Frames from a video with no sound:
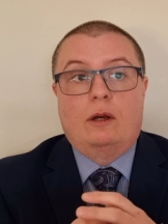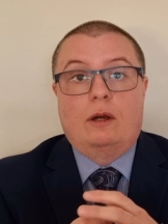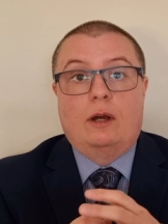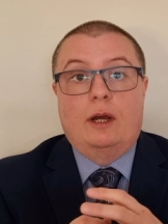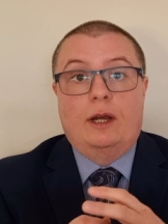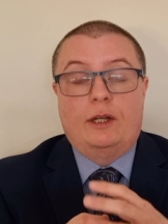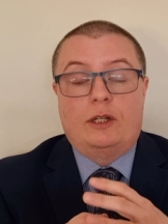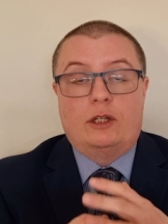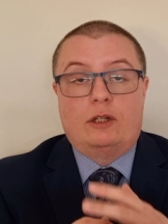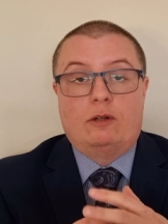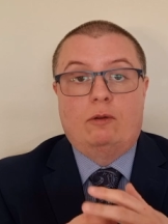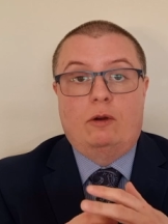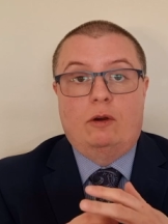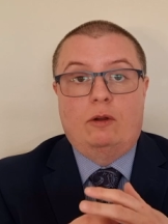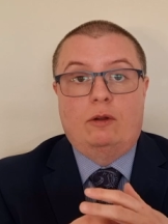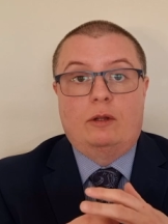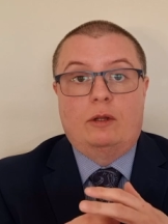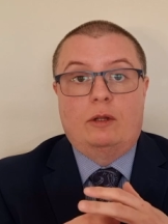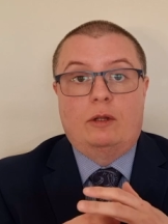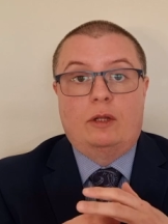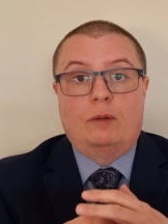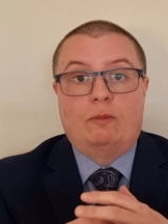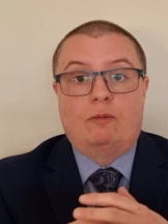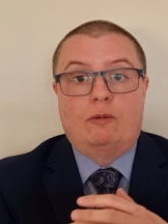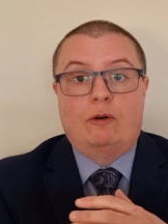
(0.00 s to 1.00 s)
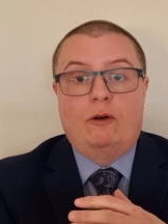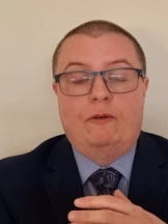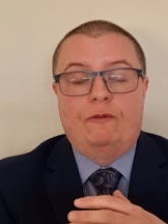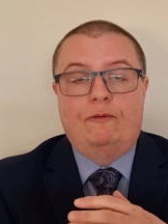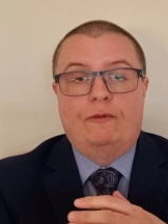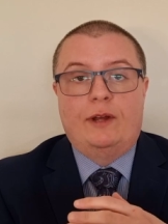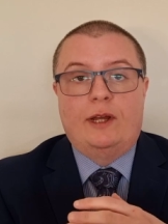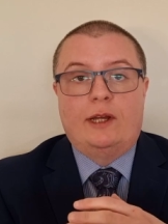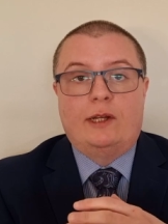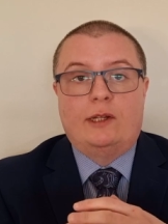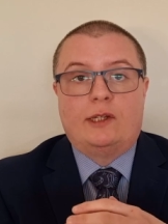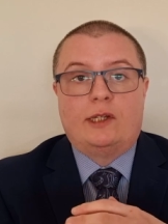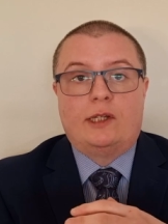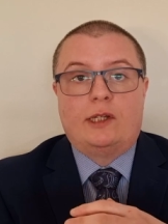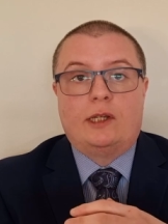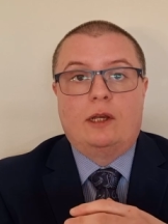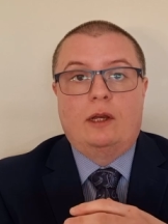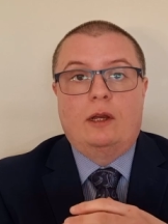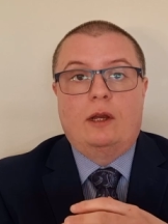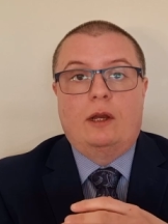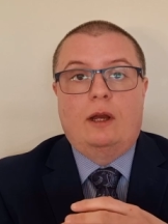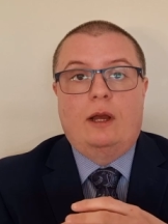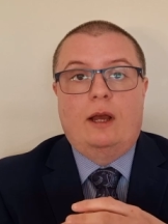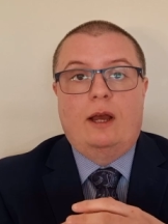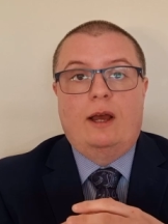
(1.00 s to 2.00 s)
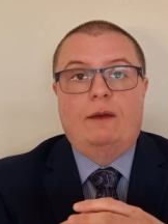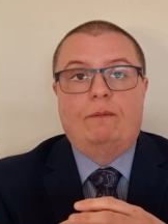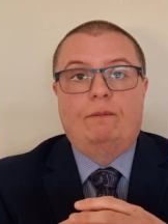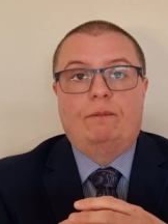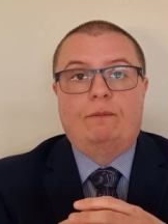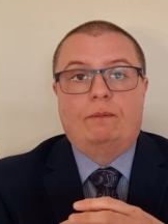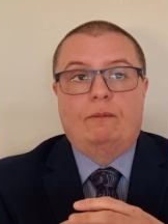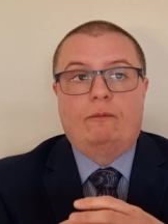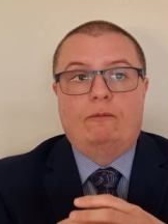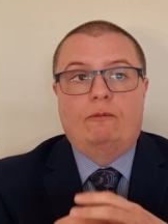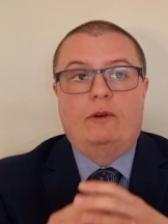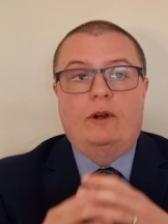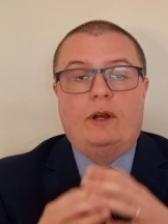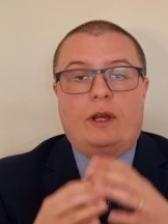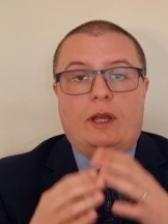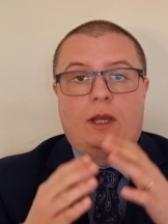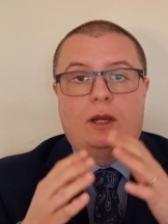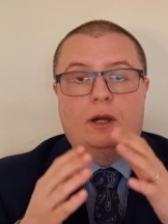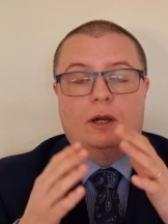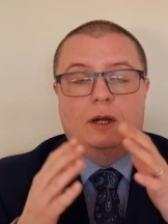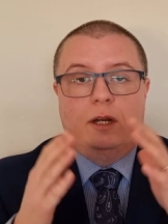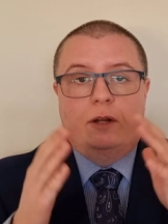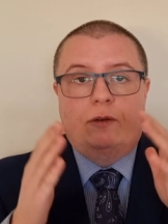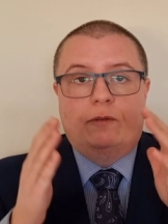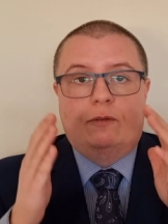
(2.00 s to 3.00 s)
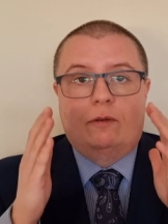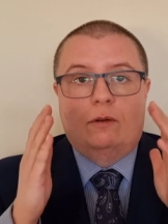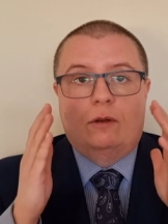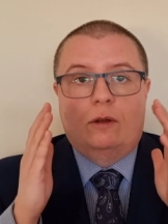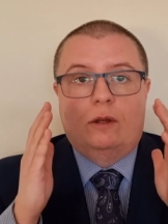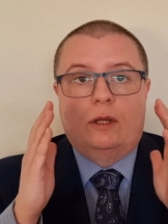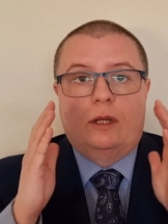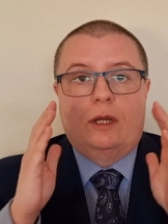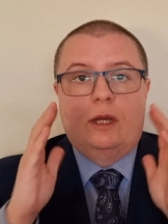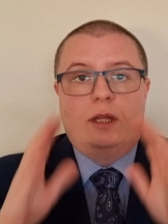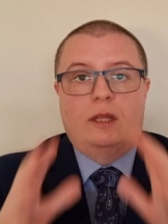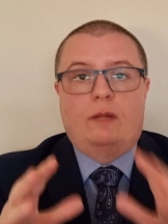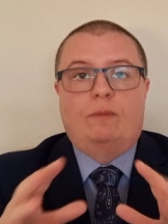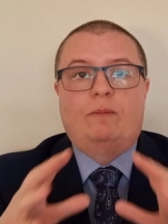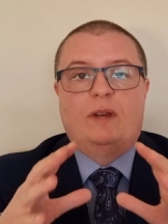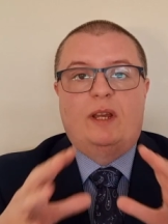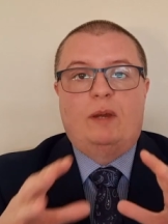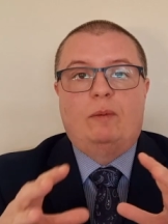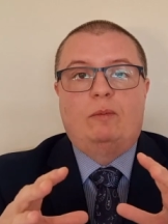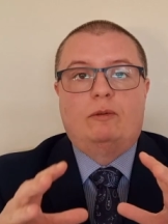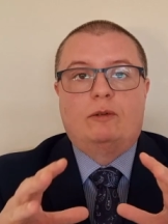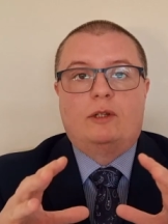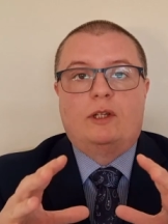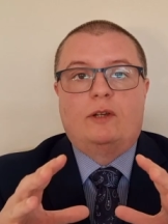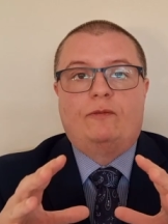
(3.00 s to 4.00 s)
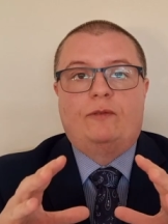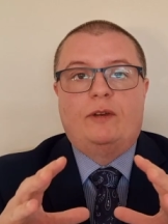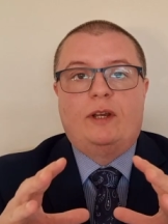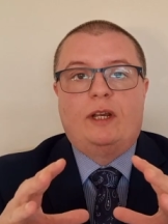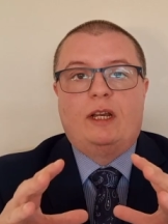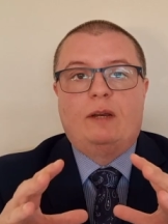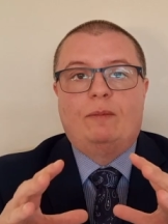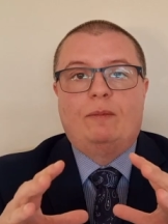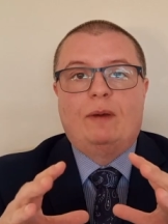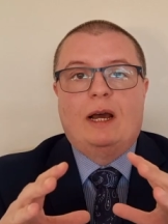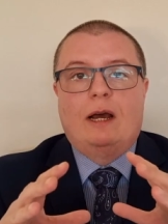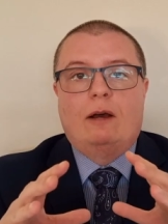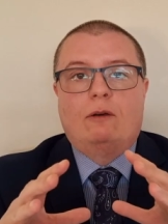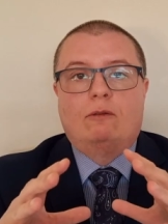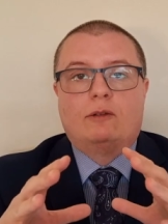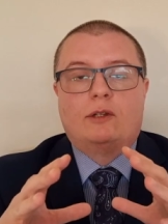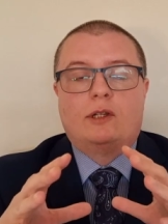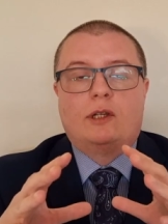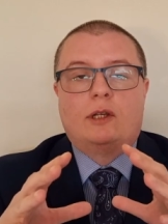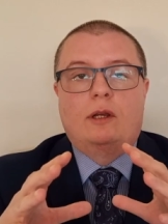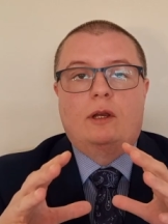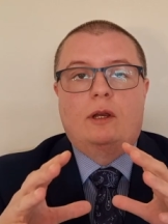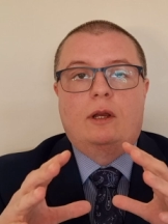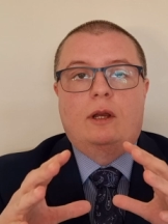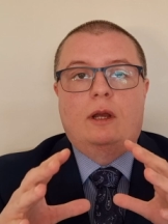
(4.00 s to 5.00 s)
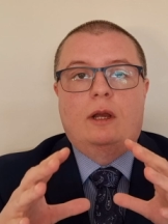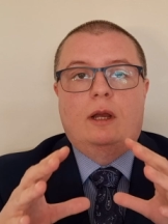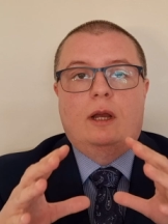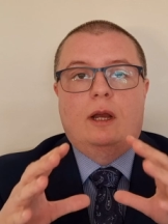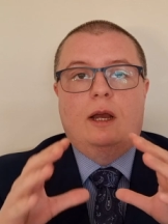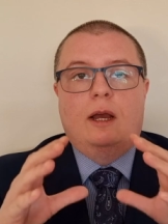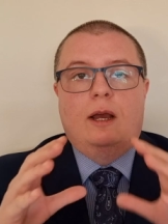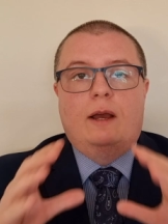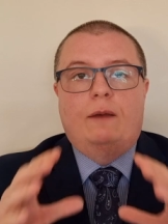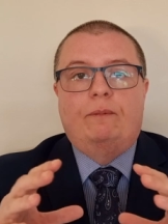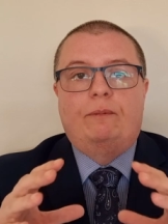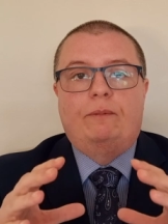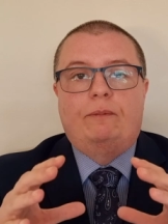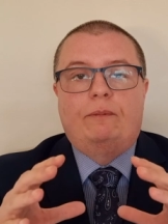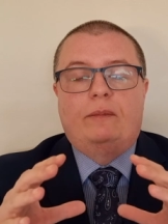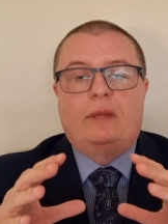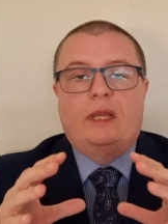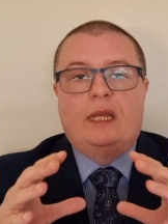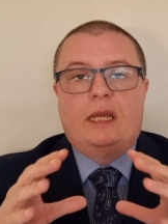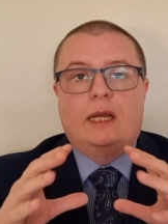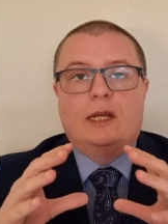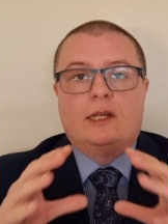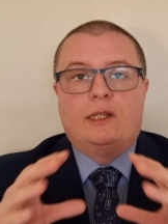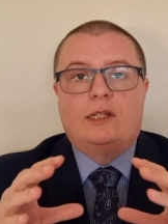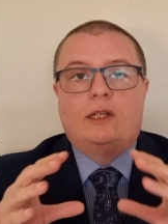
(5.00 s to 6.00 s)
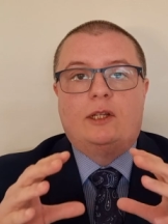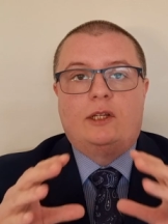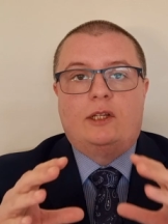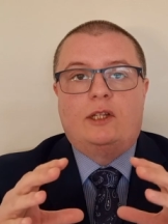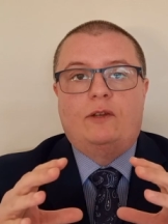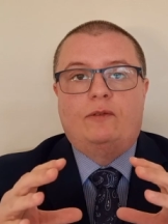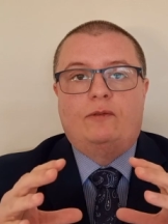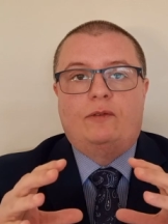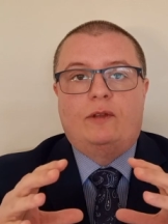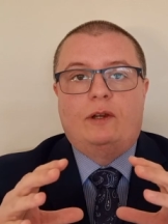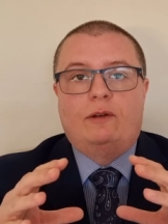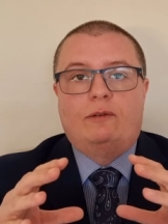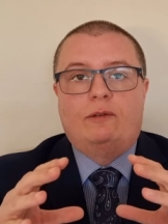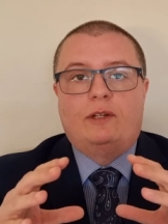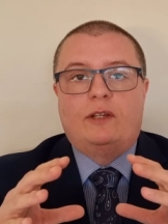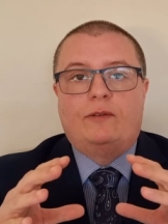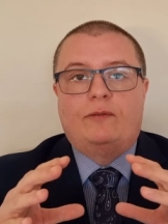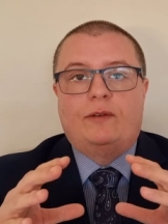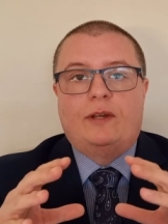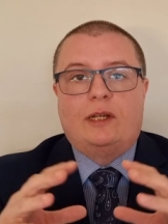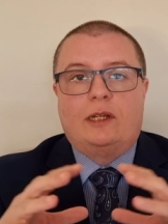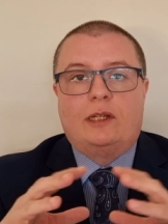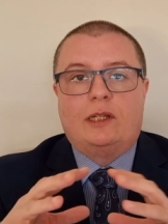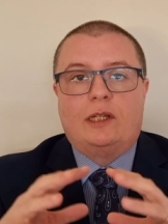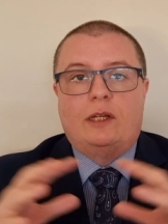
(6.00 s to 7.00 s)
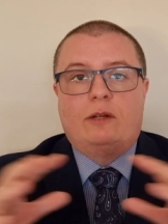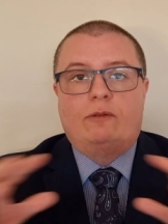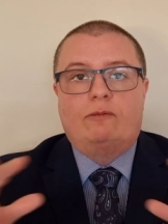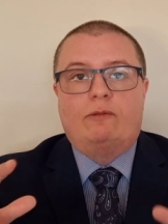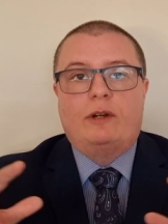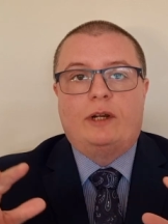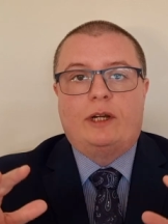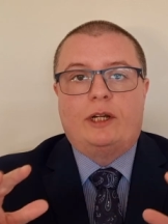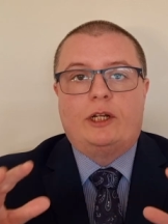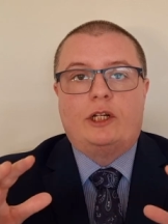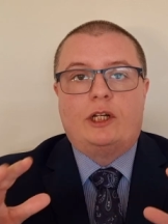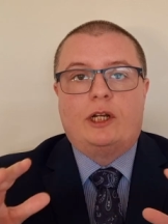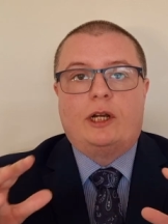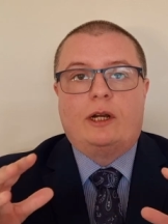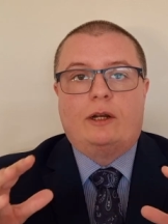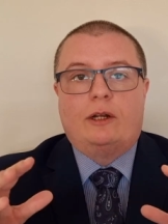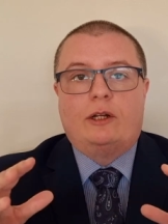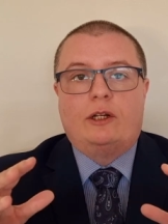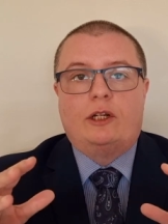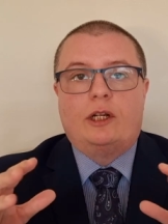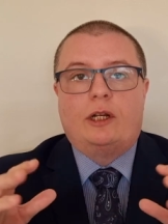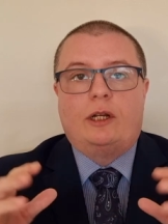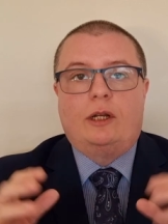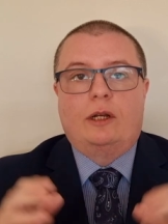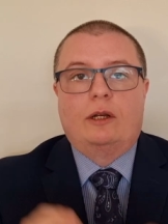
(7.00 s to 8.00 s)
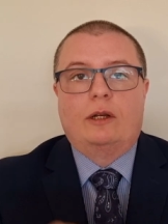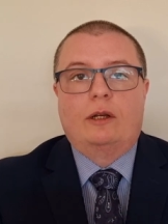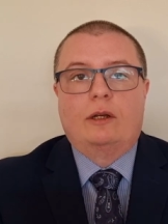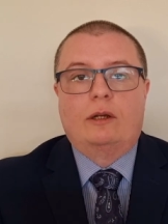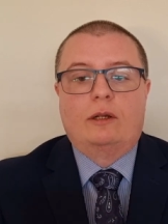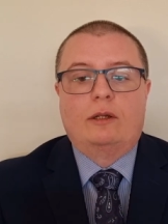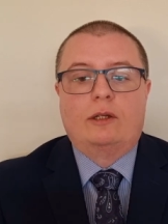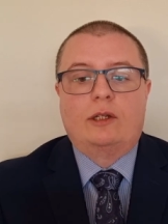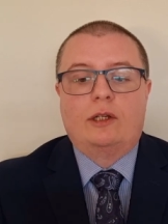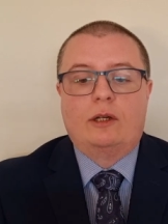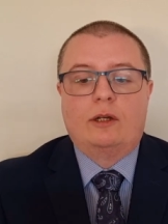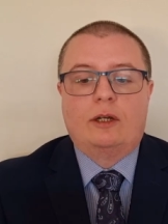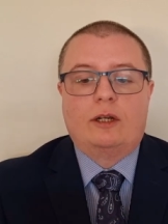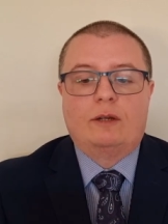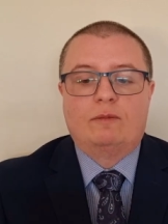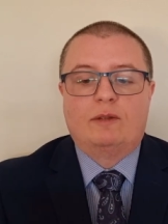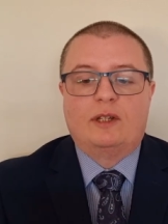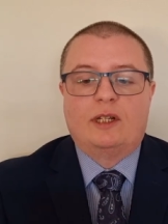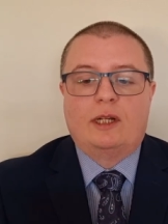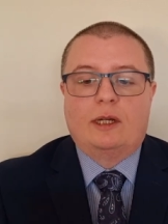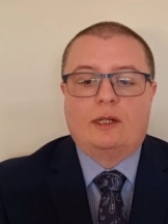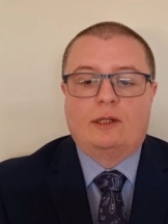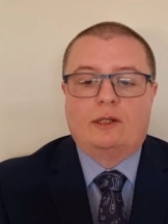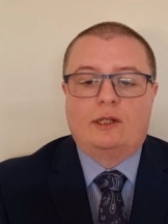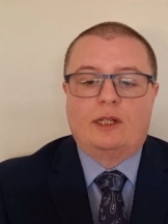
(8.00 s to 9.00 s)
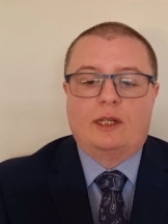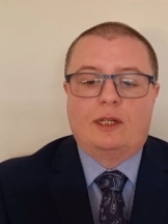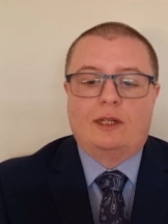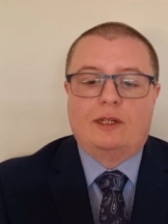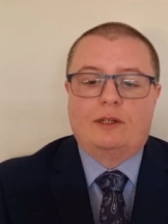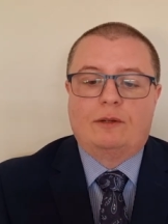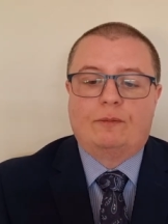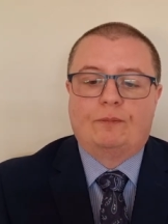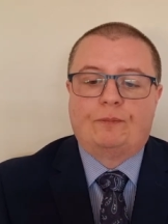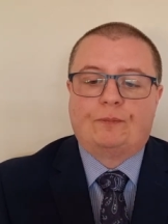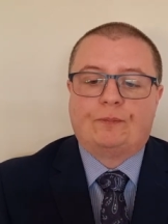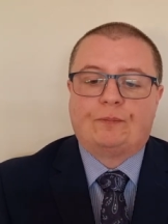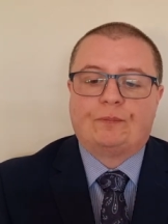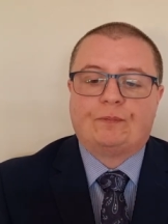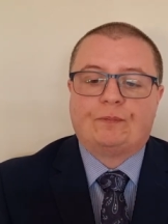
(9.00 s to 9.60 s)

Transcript: later on, the prophets um, really kind of get the people to think about um, the essence of those things in really challenging circumstances.